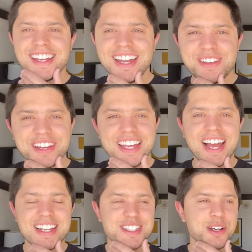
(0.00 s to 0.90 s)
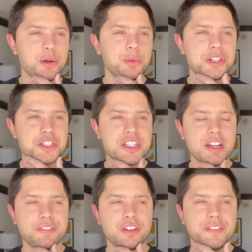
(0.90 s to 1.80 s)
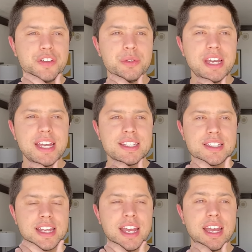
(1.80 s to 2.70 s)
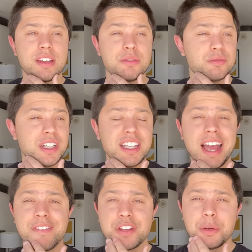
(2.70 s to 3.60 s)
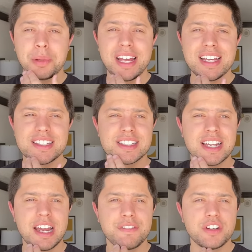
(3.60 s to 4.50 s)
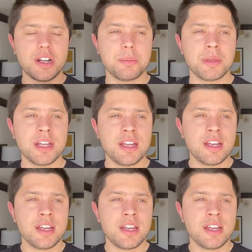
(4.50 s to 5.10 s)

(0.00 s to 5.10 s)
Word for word: Anyway, yeah, so we're just here for a few days and really have no plans aside from